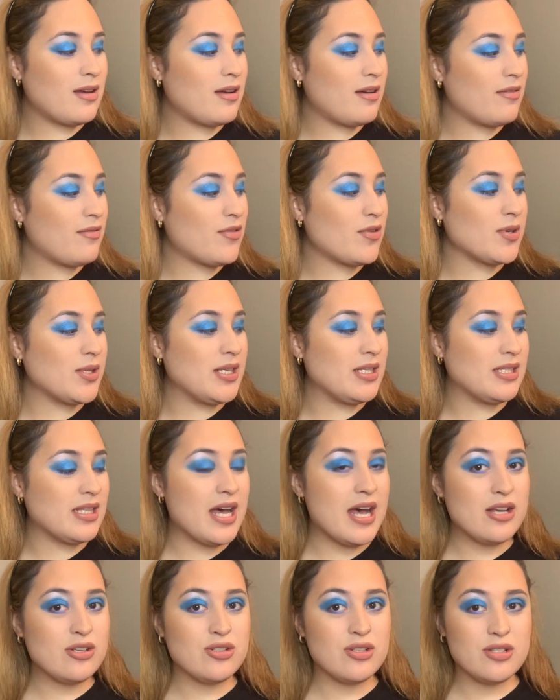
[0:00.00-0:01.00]
for these
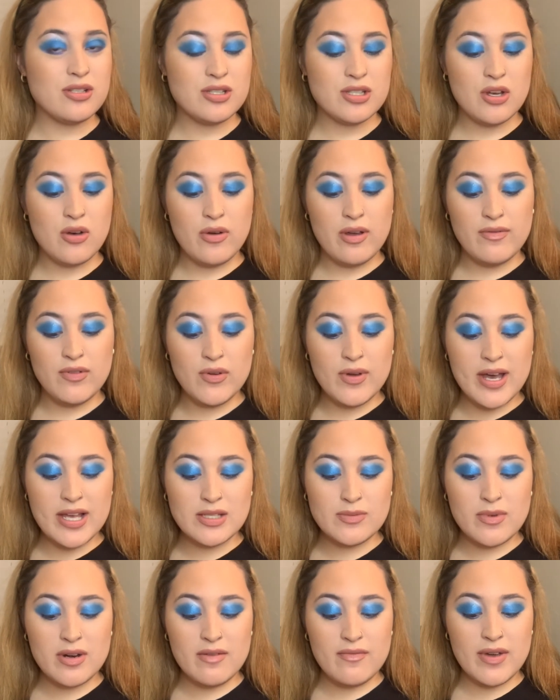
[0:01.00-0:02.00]
lashes. So if you guys
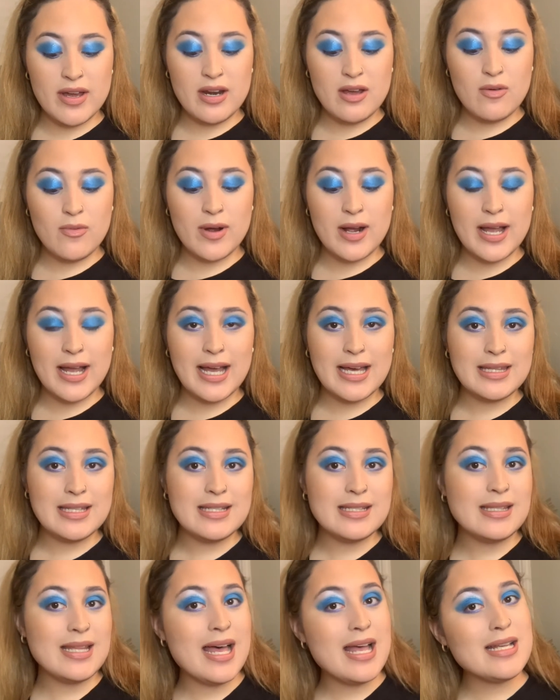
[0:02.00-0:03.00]
want to find out where I got these
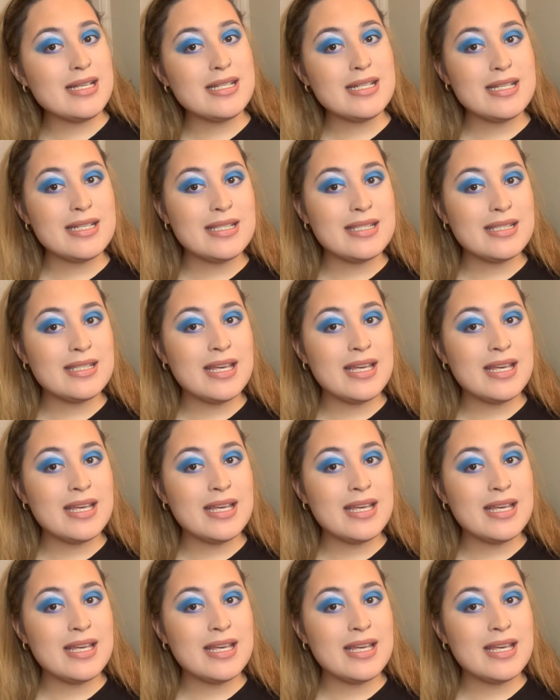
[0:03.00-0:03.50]
lashes,